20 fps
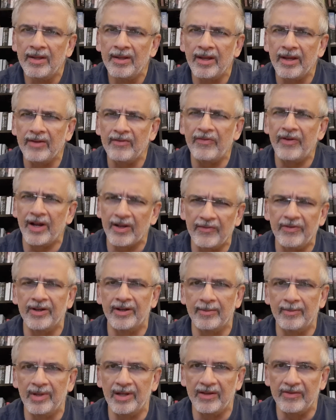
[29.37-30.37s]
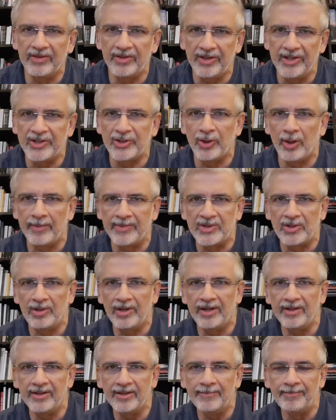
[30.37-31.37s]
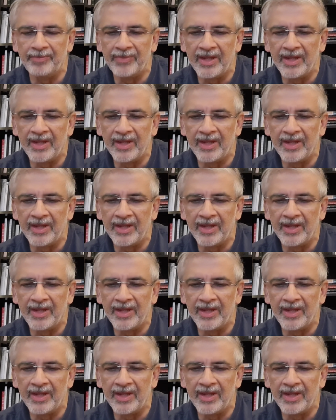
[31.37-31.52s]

and Frankfurt, I believe, three stops to London.